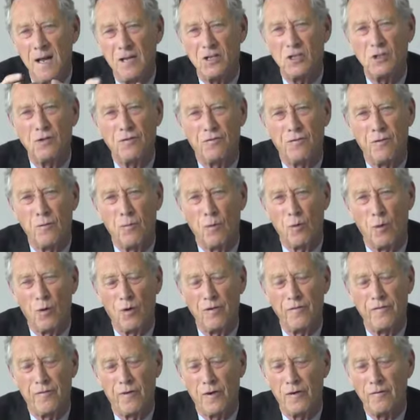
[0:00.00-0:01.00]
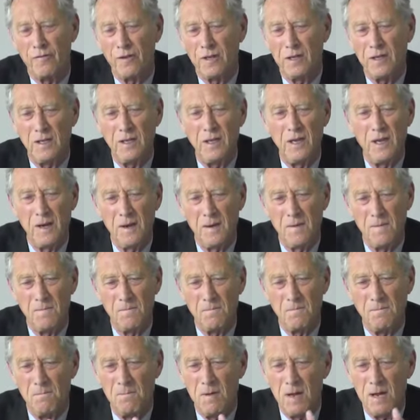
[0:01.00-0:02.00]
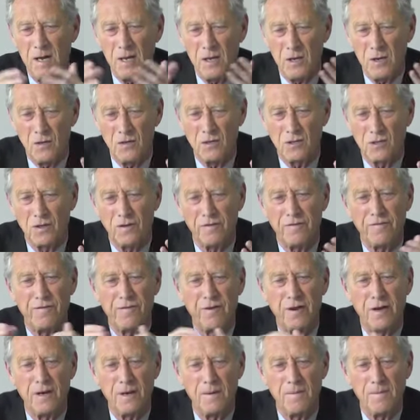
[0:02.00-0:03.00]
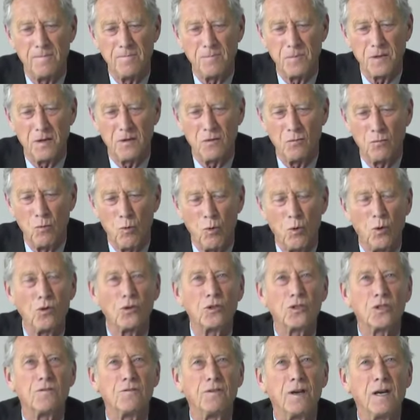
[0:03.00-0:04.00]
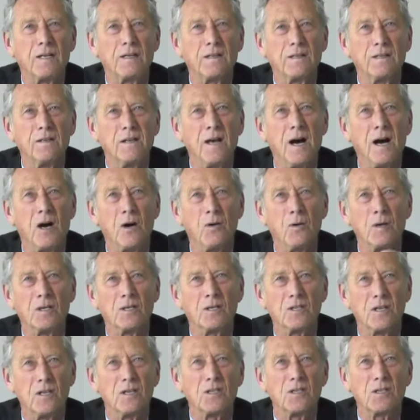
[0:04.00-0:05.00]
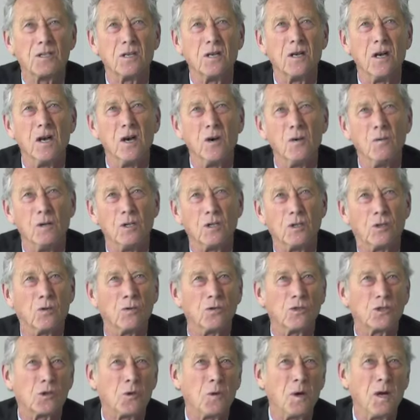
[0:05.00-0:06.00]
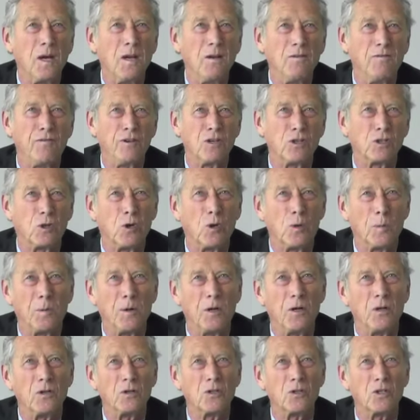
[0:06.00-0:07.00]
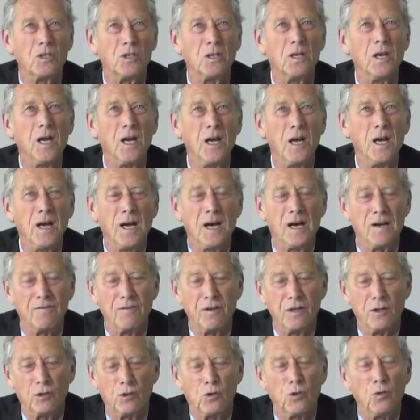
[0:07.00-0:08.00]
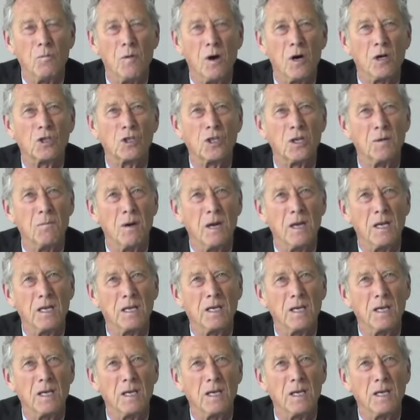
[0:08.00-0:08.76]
less of a role for the millions of rules that now exist, which constrain fiscal policy, I think, too much in many